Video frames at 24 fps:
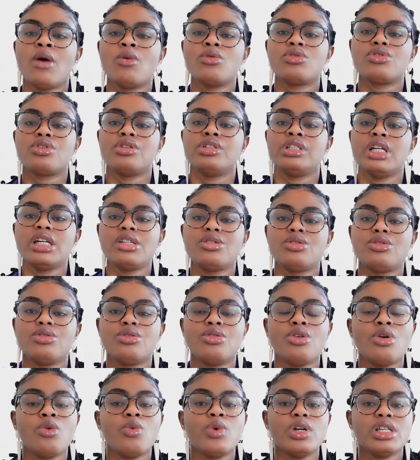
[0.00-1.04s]
would suggest you
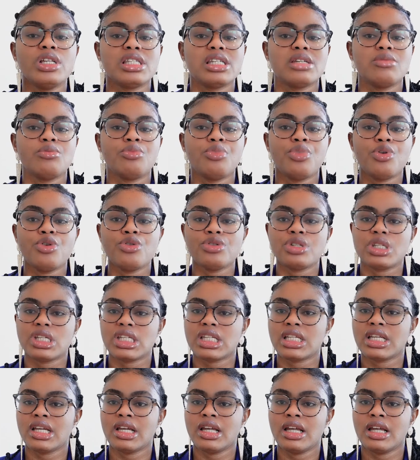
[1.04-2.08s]
go with
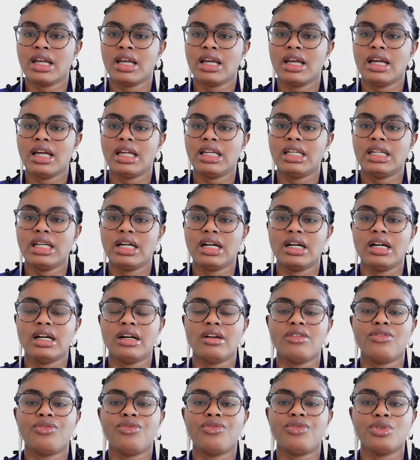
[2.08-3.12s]
both the
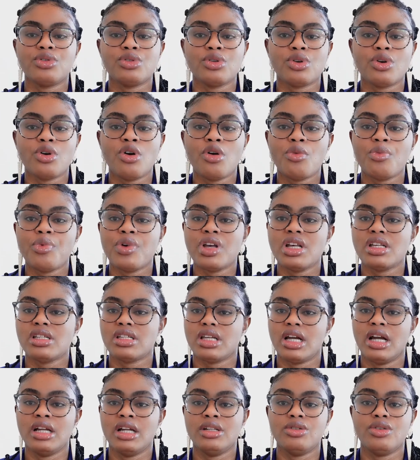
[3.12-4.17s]

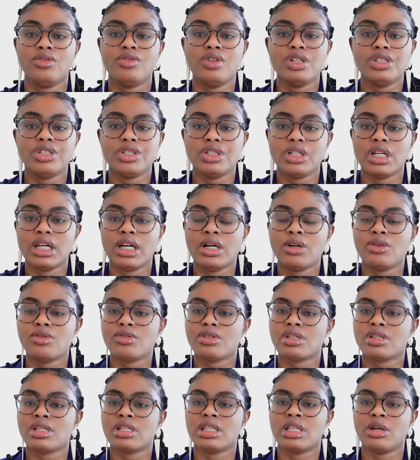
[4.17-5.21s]
photocopies and the
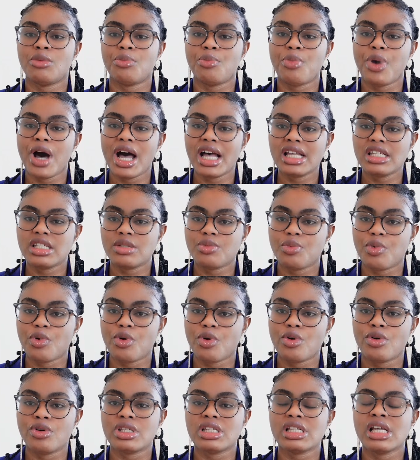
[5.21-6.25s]
originals, the
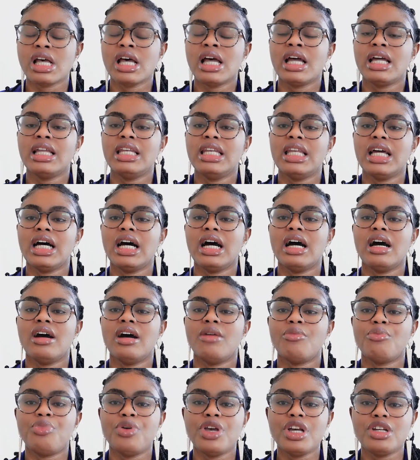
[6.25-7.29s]
passports, the
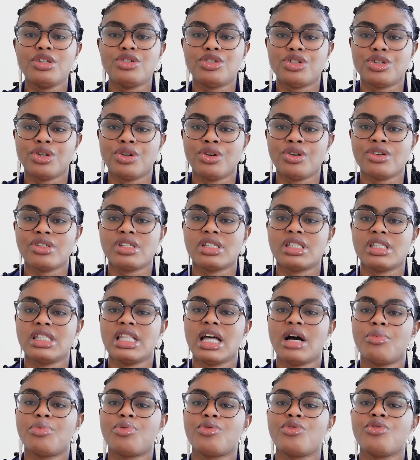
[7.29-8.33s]
pictures
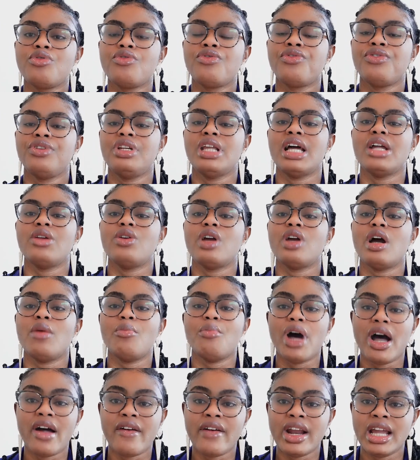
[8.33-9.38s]
that prove that you are
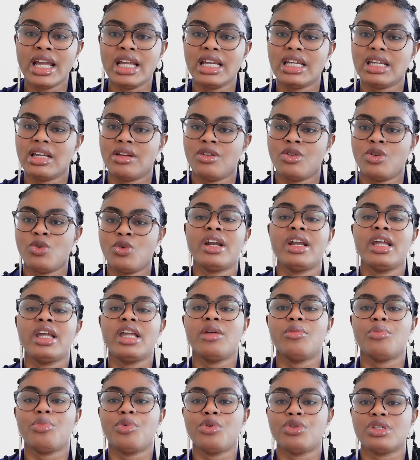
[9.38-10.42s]
married. Very
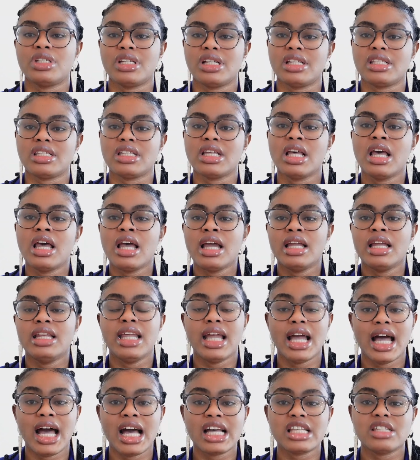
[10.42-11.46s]
important.
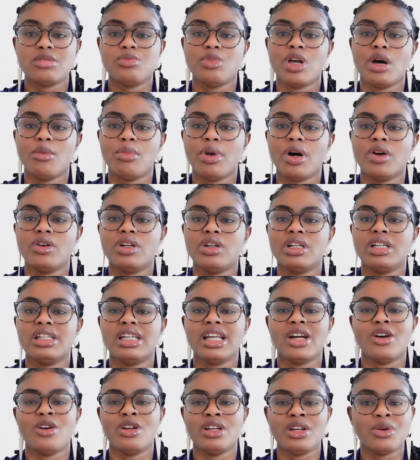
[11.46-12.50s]
They ask me about
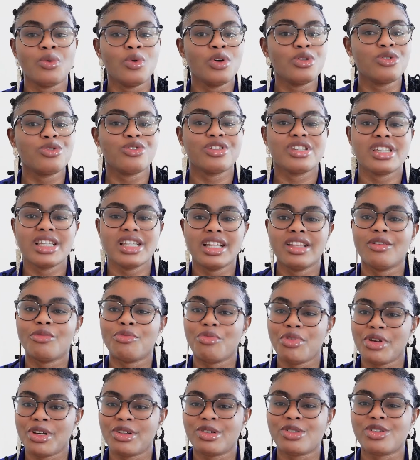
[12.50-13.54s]
it. They want to see
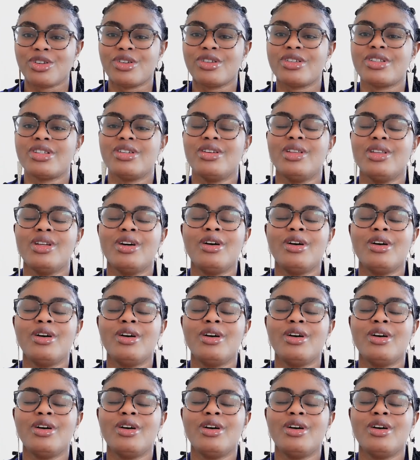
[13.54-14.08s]
the pictures,